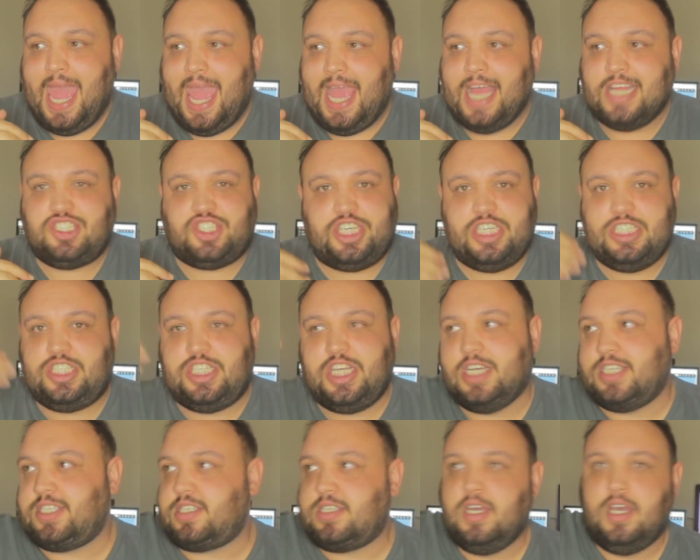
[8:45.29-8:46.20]
And she's
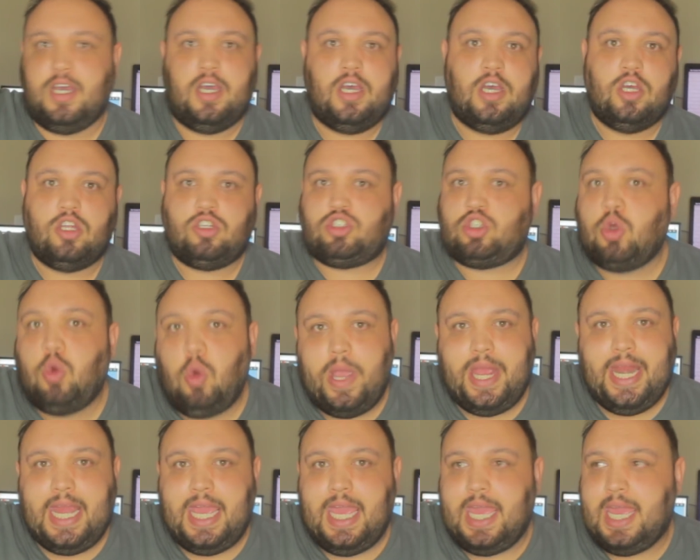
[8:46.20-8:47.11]
just
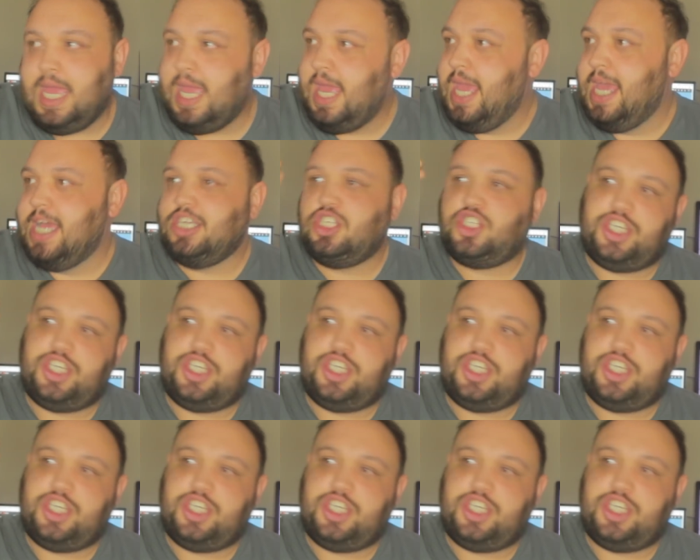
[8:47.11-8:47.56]
tweeting,